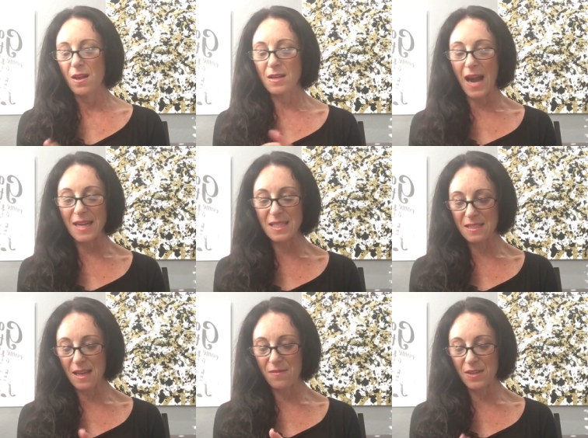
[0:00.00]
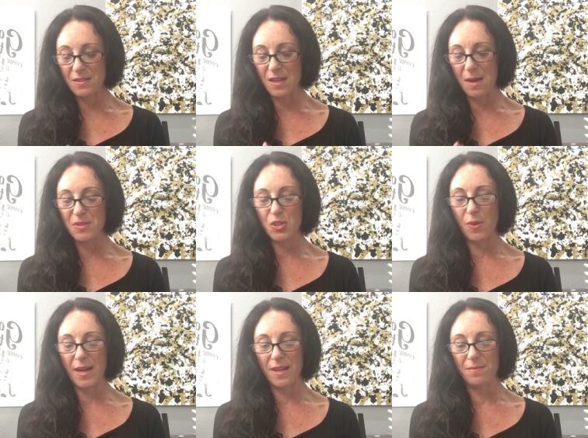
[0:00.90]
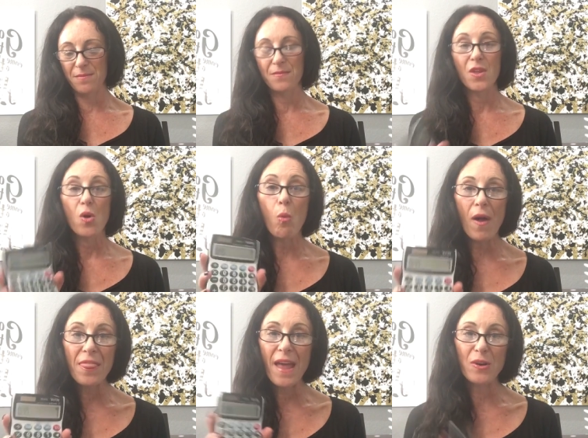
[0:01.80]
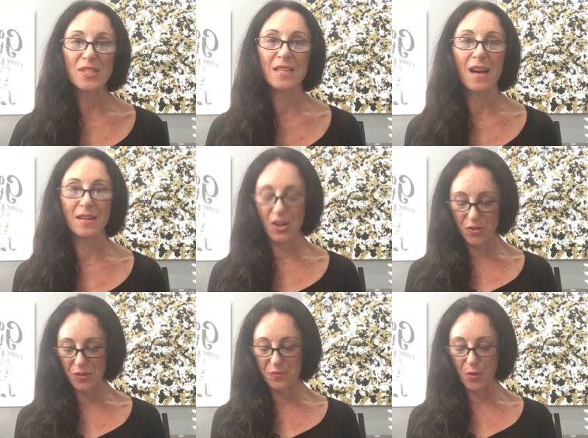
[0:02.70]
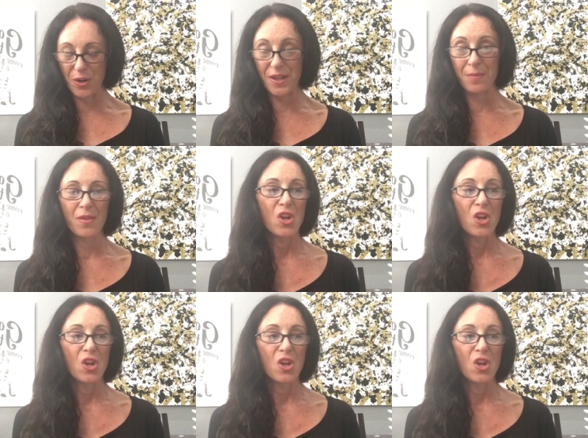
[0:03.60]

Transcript: 97 times 20, 1,940.